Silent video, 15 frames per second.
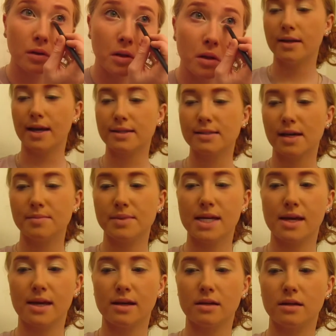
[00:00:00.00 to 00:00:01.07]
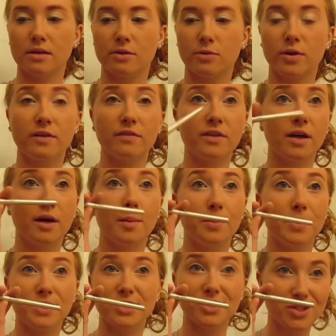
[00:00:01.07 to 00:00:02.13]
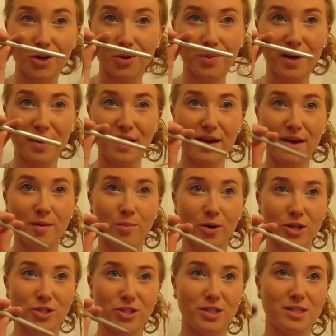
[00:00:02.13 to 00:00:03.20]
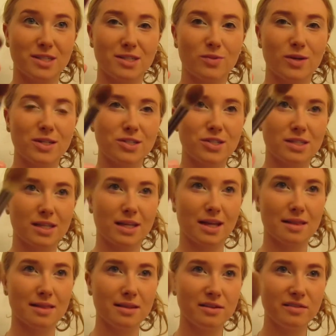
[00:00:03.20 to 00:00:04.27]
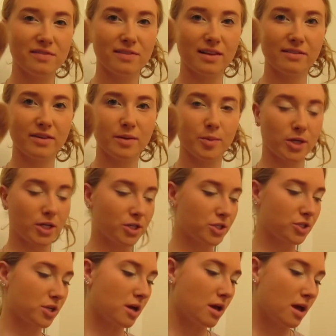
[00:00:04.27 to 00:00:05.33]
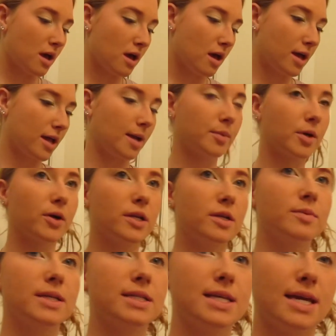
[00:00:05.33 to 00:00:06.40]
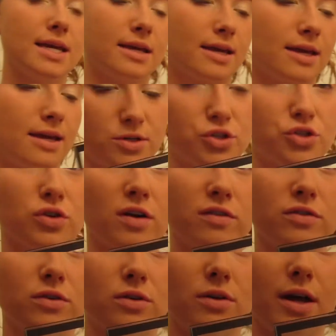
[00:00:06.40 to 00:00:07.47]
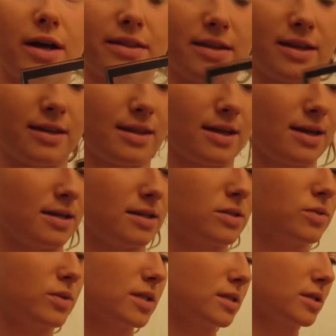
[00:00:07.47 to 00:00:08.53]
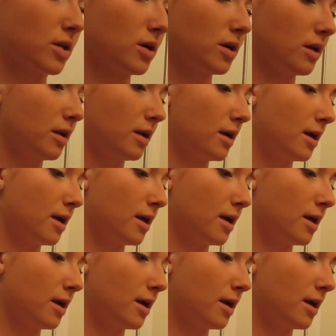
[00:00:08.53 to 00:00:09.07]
Next I'm taking another one of the Bestope brushes. This one's just like a little fluffy brush and I'm going to be taking Truffle, I think that is what it's called.